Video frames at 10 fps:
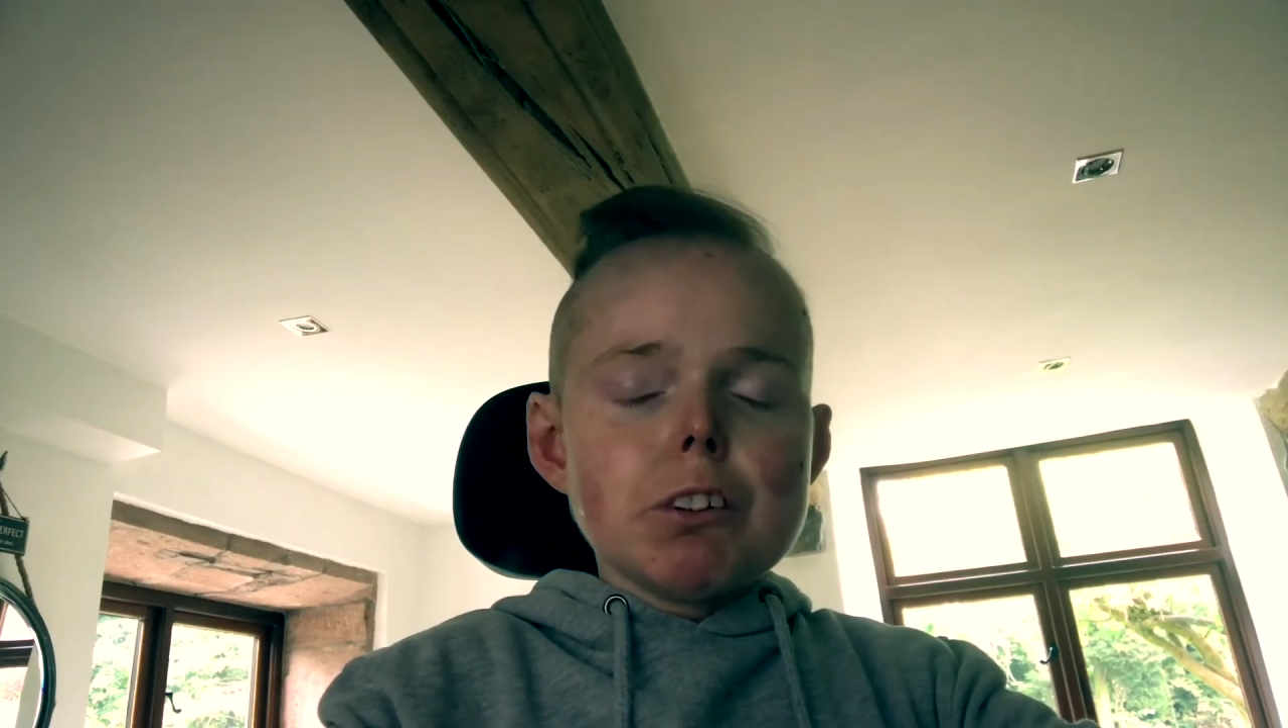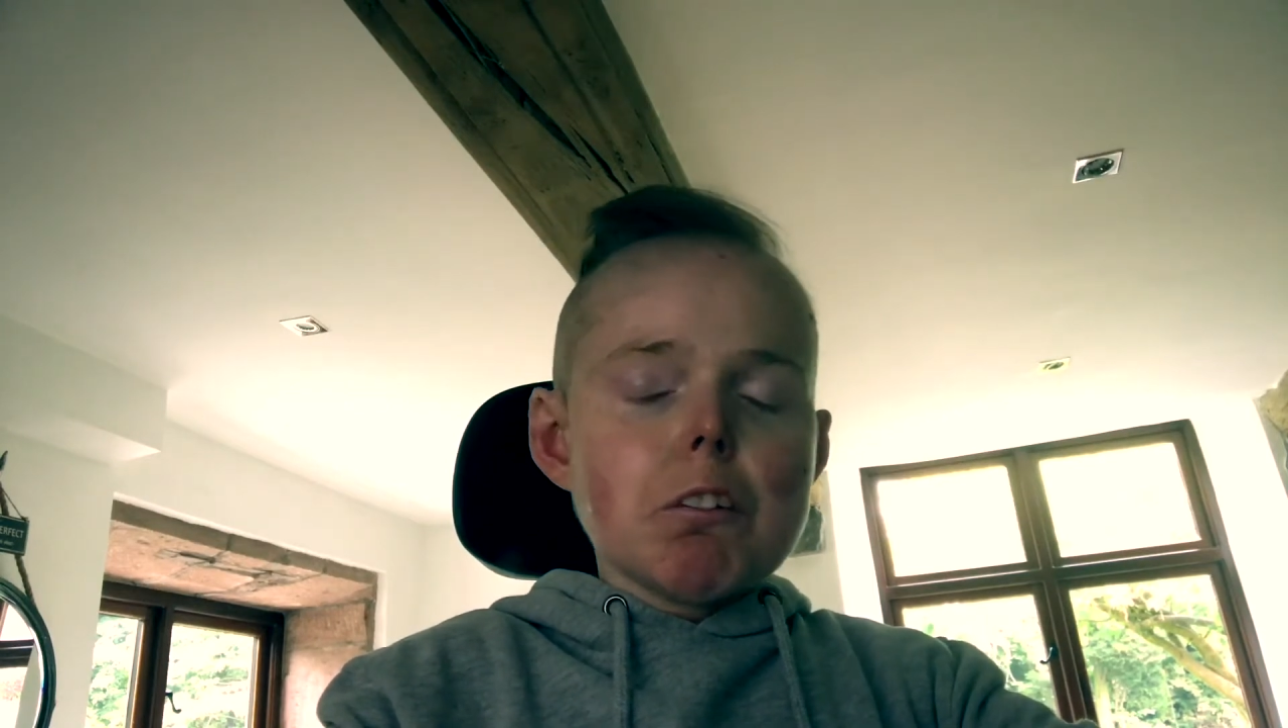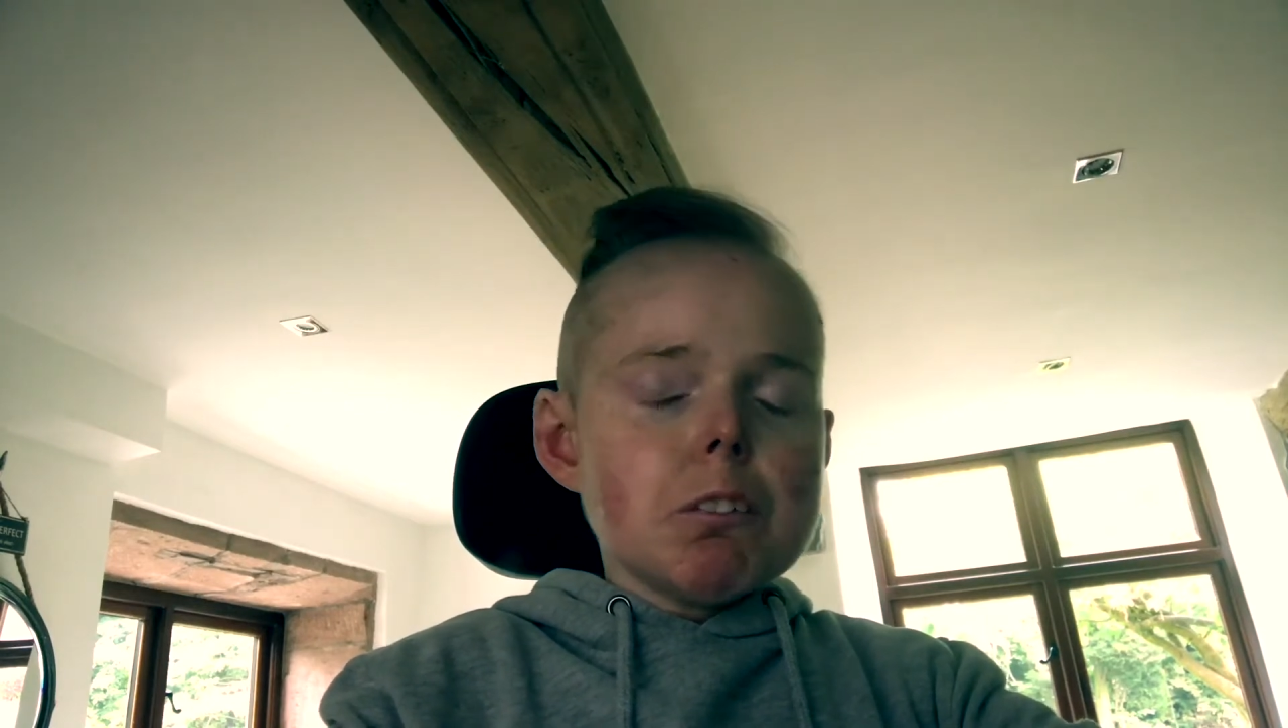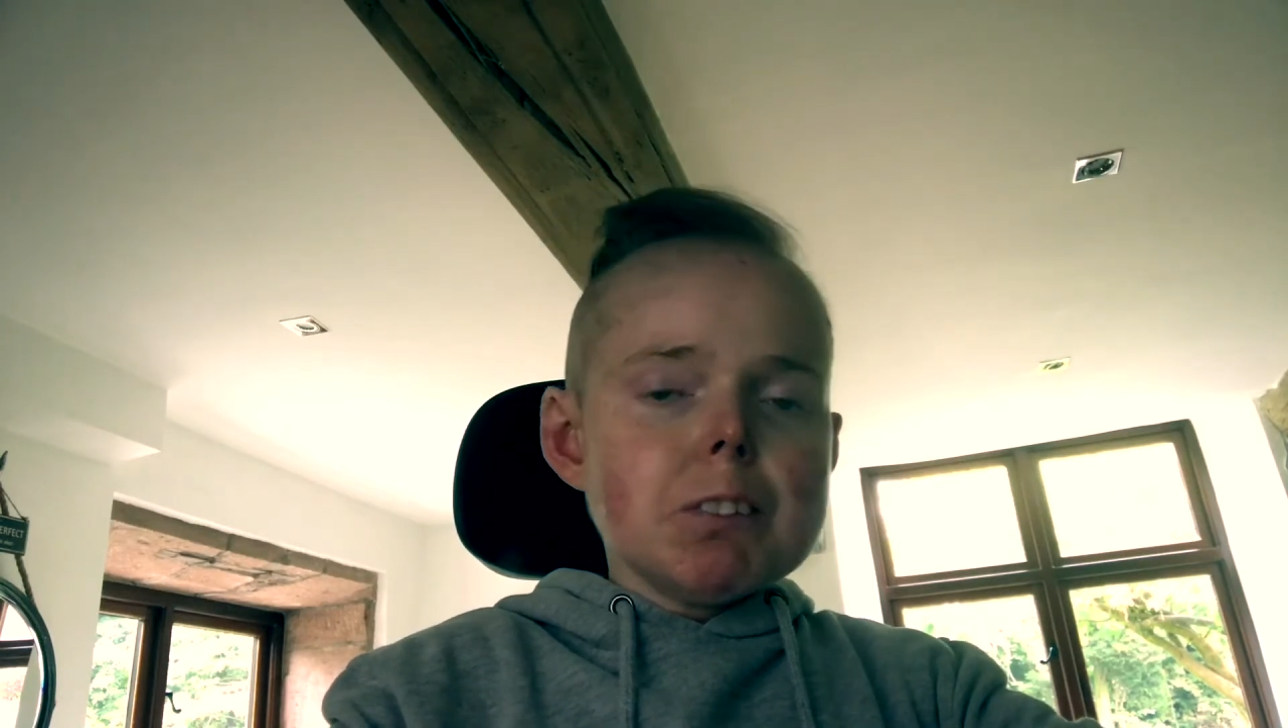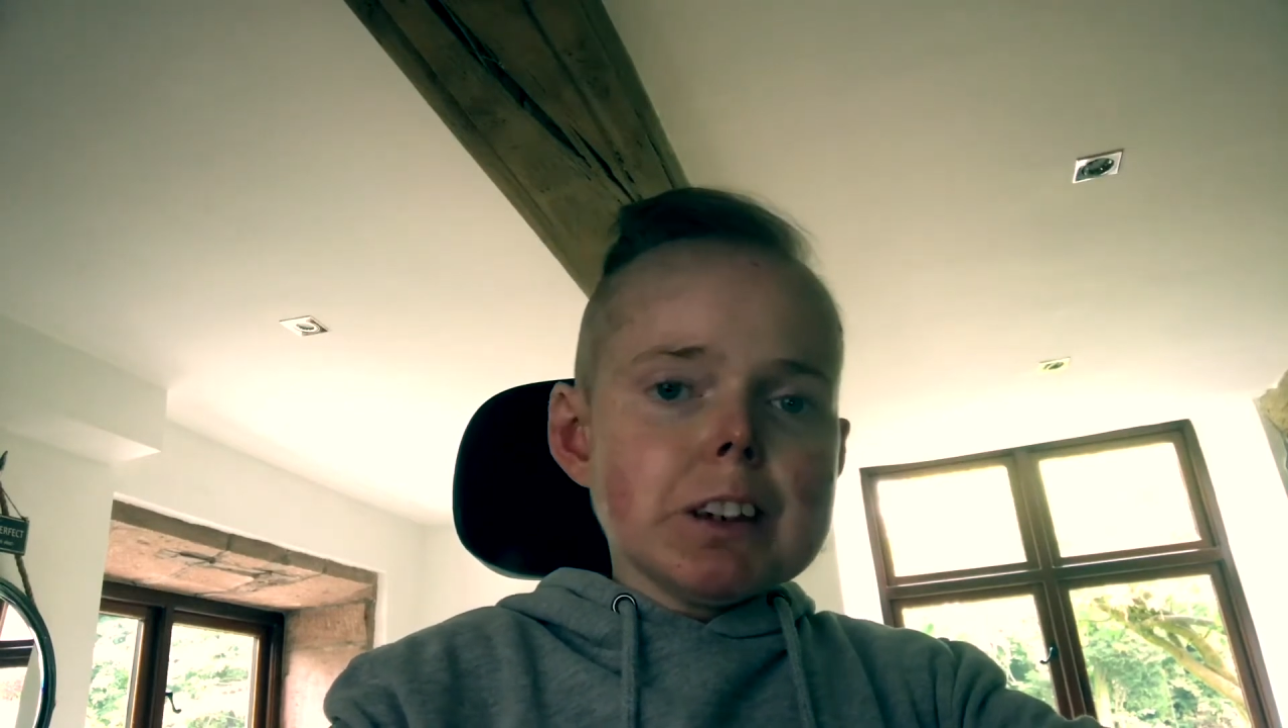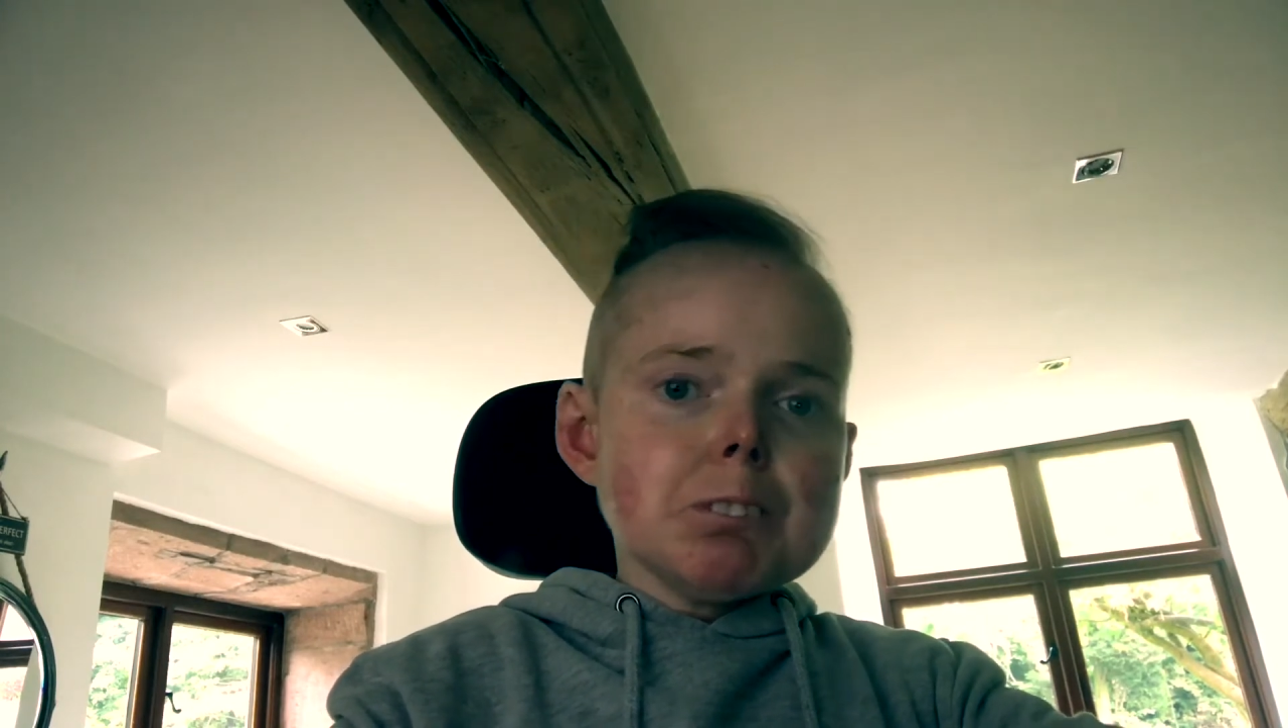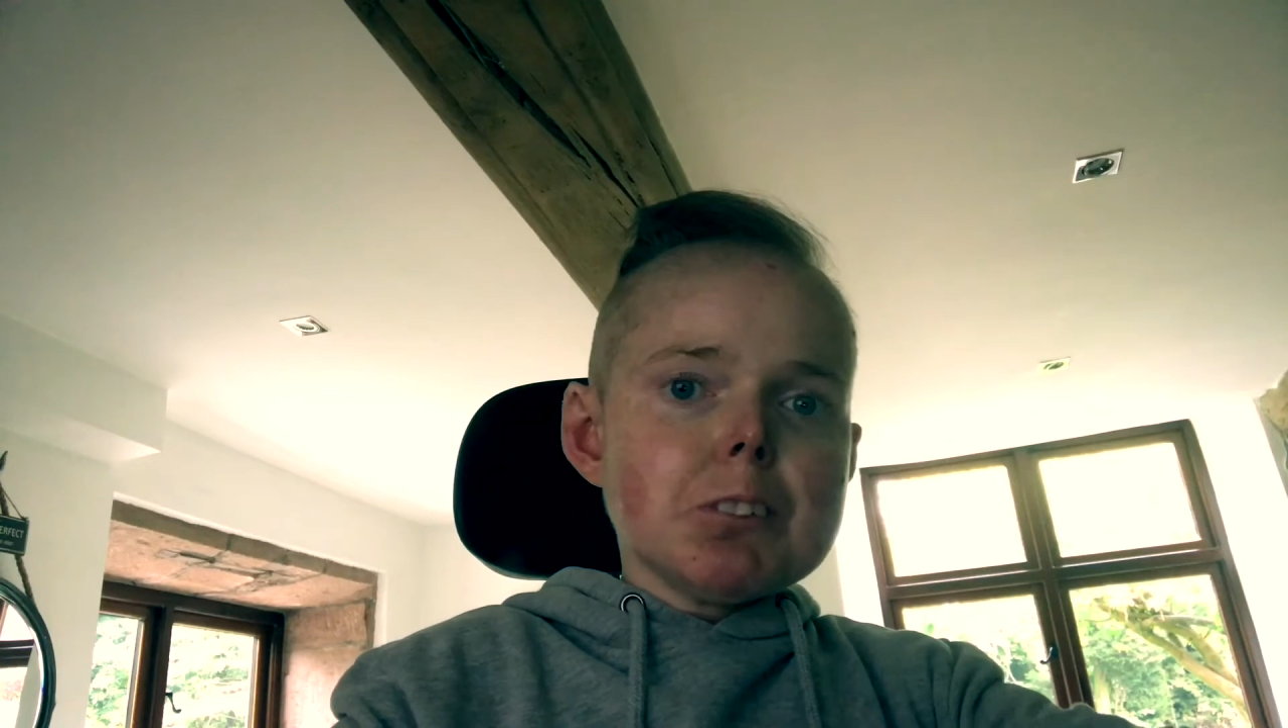European